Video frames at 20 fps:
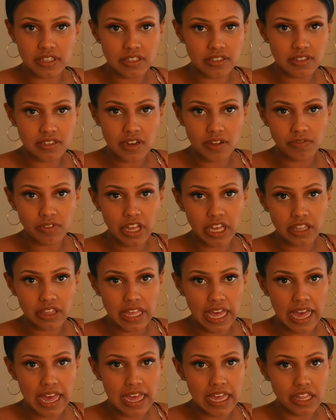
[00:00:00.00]
and stuff like
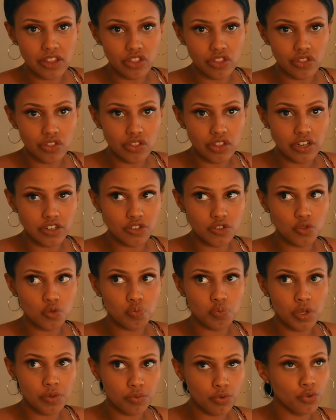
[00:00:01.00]
that, and there's
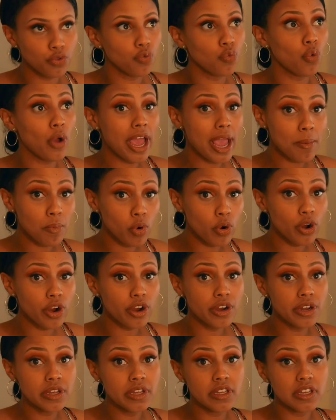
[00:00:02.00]
people with way
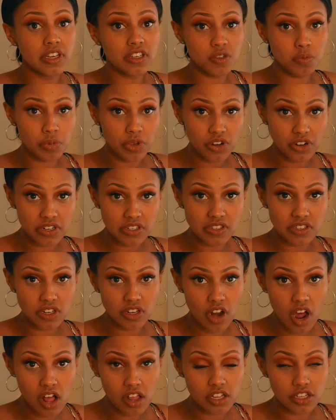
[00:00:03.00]
more experience and
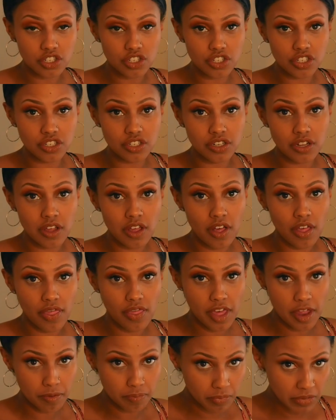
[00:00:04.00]
knowledge
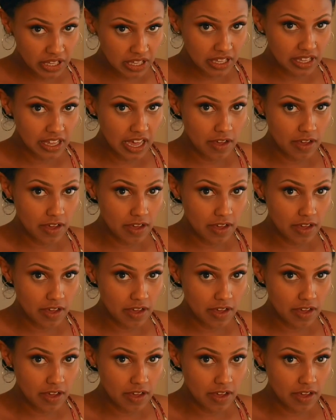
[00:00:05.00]
than me.